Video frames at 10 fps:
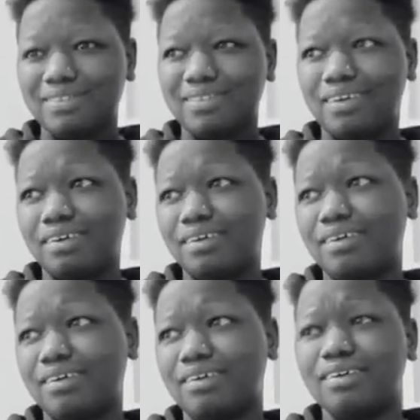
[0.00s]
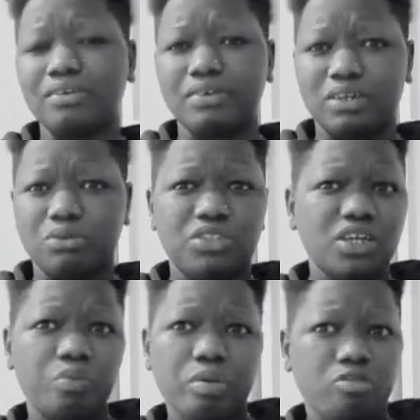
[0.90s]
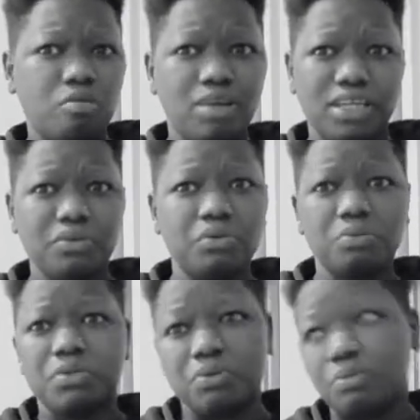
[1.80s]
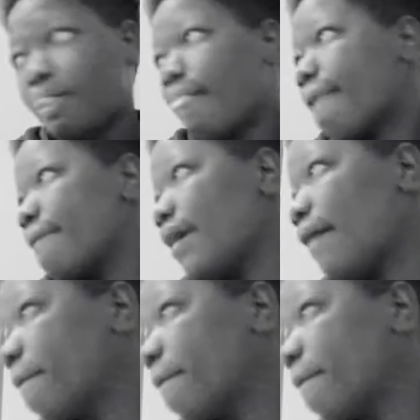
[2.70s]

wanakuja kupimwa blood group. So yeah,